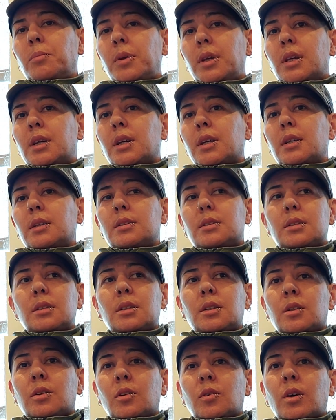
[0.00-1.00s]
Because
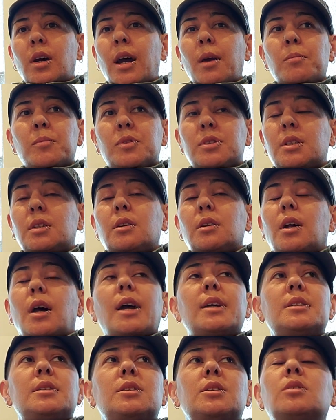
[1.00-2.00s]
I
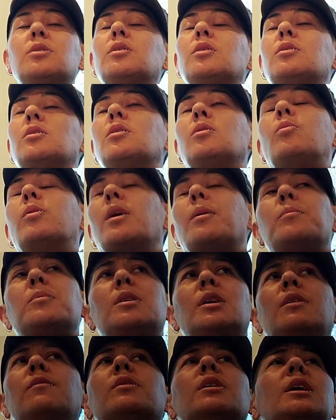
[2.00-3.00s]
still don't know what I'm
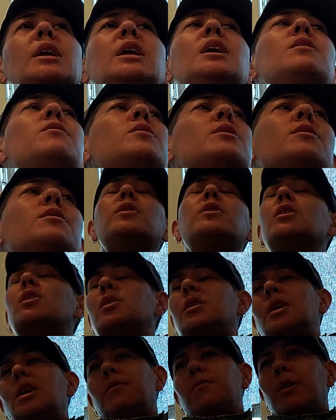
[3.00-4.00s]
even
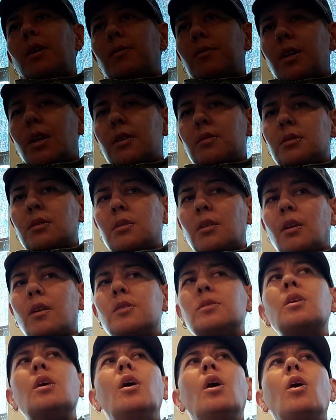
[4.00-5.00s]
could get
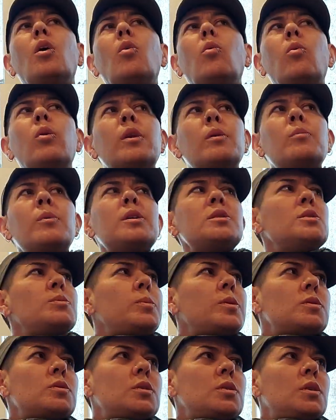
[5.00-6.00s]
$5,000. What am I
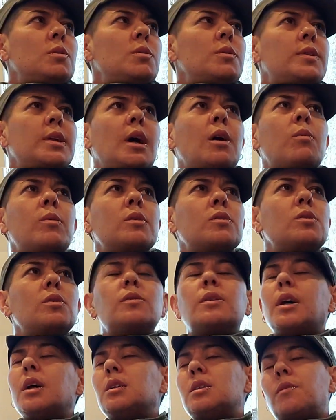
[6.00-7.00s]
supposed to do with that when
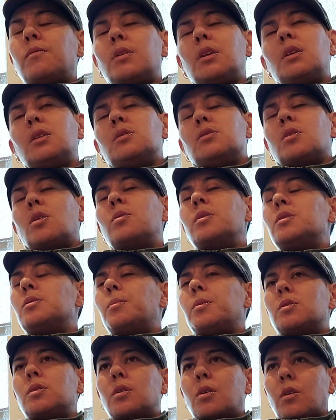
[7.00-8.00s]
$2,000 of it is always
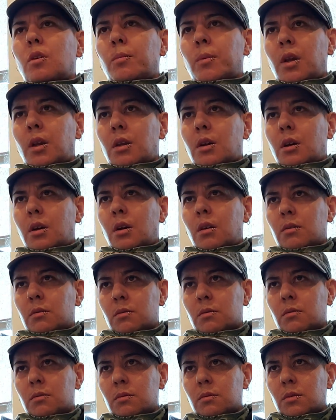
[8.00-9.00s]
supposed to go to my car?
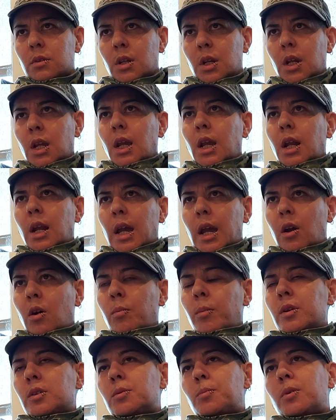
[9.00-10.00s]
And how am
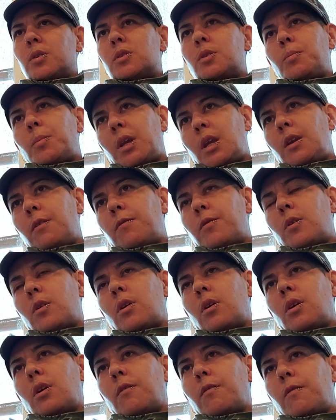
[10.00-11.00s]
I supposed to pay
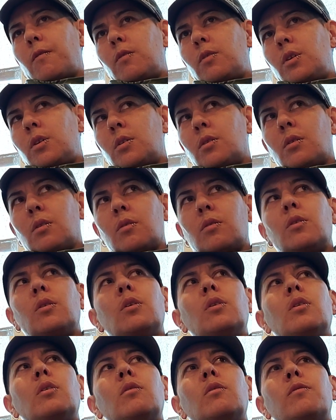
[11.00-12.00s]
for
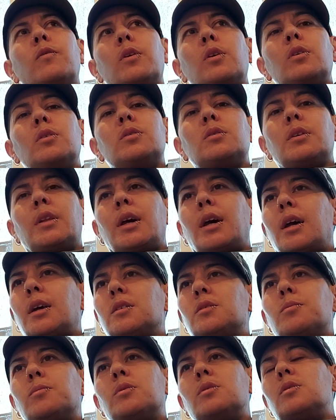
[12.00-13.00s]
first,
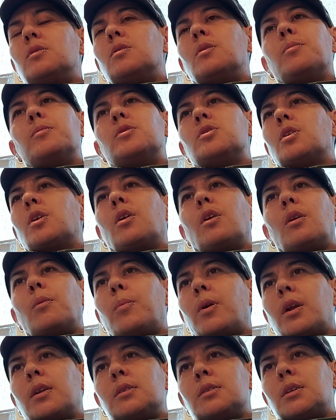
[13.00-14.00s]
last, the security
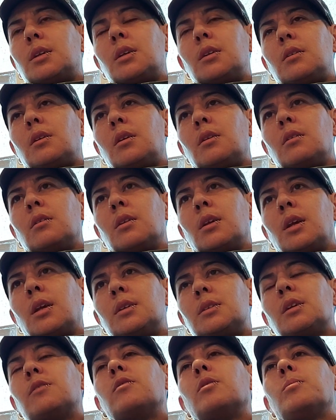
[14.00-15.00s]
deposit, and like
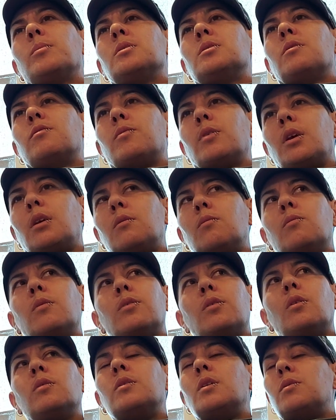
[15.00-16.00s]
several months of rent with
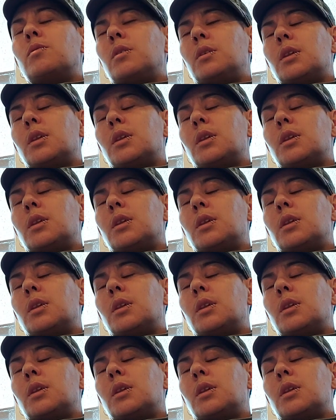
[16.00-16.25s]
only $3,000?